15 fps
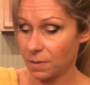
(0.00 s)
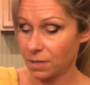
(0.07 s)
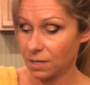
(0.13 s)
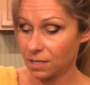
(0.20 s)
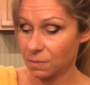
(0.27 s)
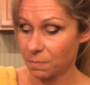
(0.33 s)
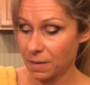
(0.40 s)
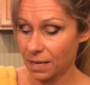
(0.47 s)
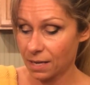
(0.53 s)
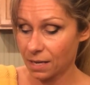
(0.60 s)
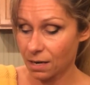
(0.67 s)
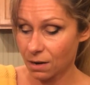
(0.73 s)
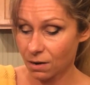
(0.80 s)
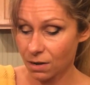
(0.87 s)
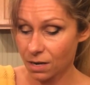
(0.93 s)
put this
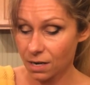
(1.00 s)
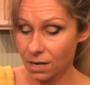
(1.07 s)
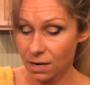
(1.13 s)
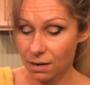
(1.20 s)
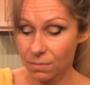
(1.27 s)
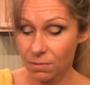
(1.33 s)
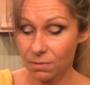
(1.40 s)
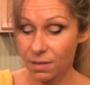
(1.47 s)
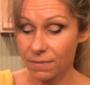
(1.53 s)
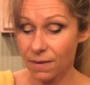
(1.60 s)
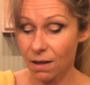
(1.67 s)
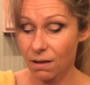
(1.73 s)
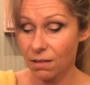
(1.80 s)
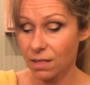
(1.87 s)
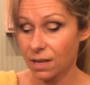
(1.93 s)
bacon on. I'm going to
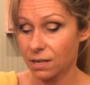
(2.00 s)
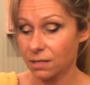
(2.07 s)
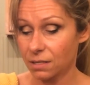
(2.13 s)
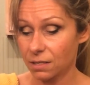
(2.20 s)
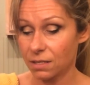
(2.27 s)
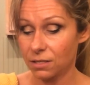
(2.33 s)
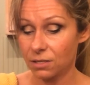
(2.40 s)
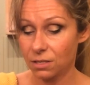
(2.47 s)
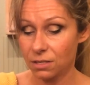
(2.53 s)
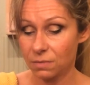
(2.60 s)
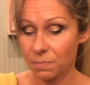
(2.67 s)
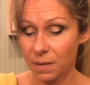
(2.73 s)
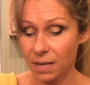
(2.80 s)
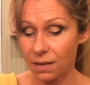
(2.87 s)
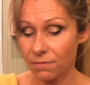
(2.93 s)
leave all that
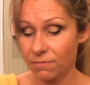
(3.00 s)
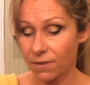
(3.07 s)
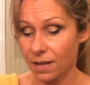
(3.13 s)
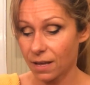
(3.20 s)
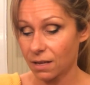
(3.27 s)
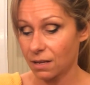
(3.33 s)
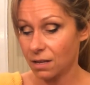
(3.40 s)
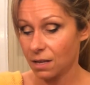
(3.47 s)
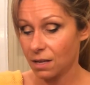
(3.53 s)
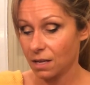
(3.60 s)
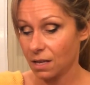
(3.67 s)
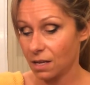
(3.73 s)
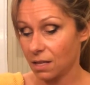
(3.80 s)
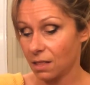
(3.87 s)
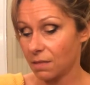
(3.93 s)
delicious bacon fat
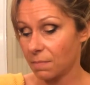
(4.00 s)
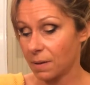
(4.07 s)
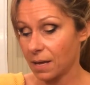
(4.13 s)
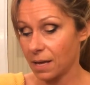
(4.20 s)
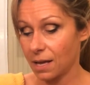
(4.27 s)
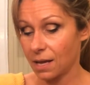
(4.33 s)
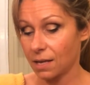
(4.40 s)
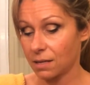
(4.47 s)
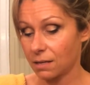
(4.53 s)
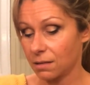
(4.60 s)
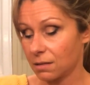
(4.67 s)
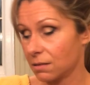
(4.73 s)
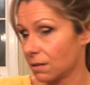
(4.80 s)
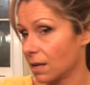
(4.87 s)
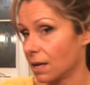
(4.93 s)
in the pan.
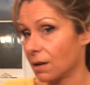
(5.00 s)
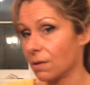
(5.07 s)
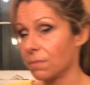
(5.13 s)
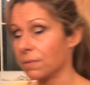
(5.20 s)
Hang